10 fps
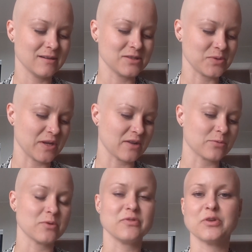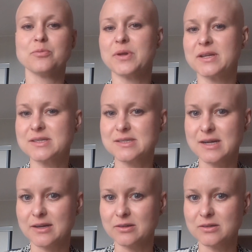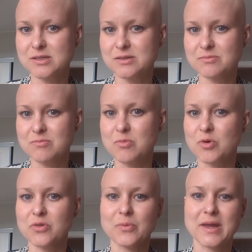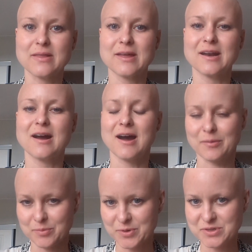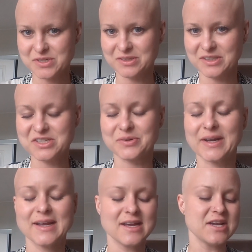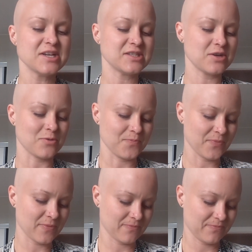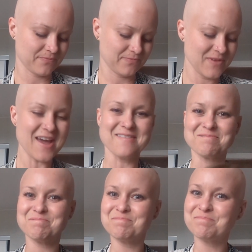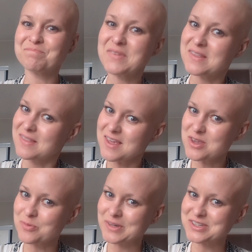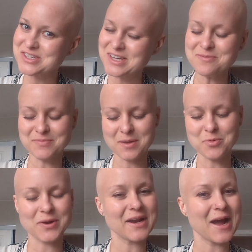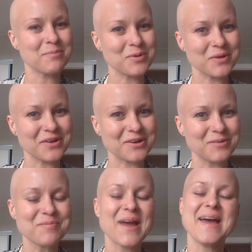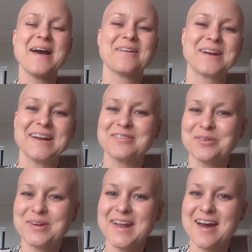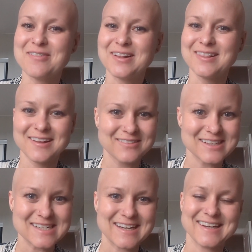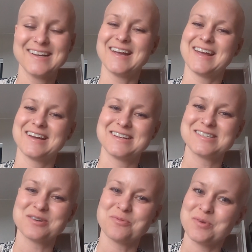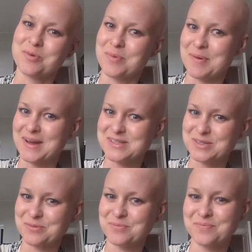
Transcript: doing another review, but it's styled more the way that I would personally do it. So yeah, thank you, WIGSHE. I'm quite happy with her. All right, everyone, have a lovely day, and we will be back soon.